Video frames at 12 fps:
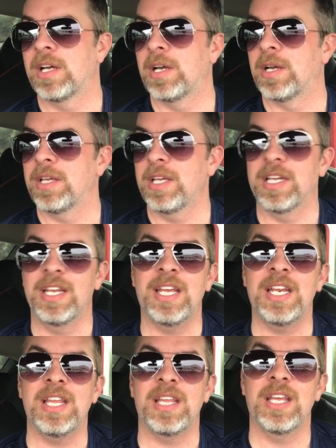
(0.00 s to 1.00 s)
Uh,
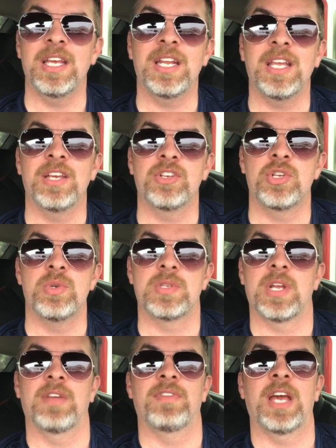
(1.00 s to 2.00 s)
any any
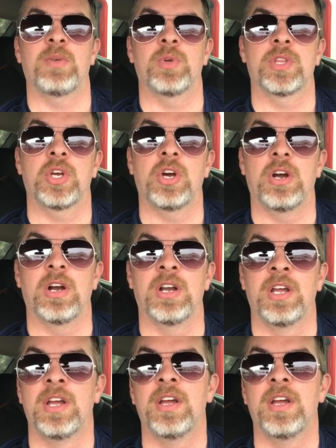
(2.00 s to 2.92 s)
issues that I've had with the car,